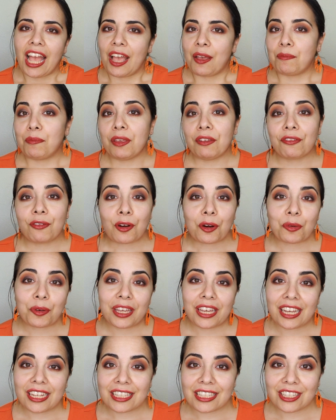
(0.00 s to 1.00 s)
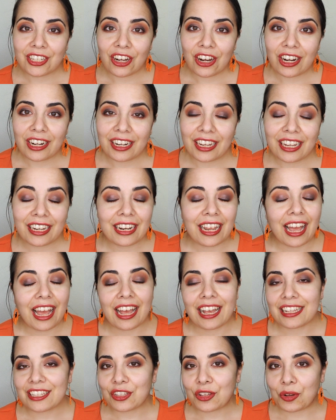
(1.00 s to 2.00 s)
Before we get started,
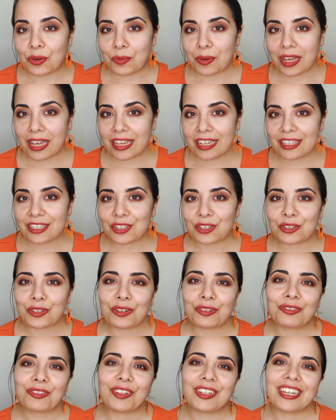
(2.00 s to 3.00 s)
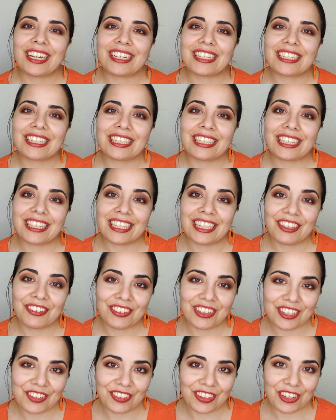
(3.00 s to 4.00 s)
as always, don't forget to give
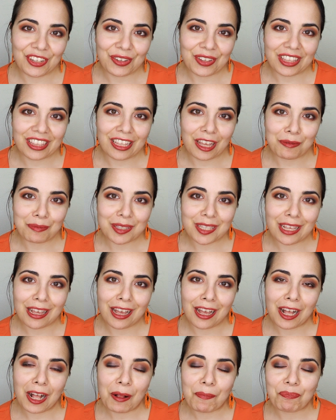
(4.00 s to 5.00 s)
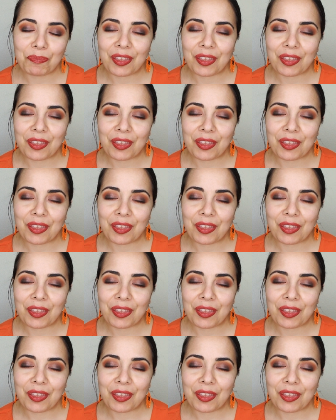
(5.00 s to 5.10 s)
this video a thumbs up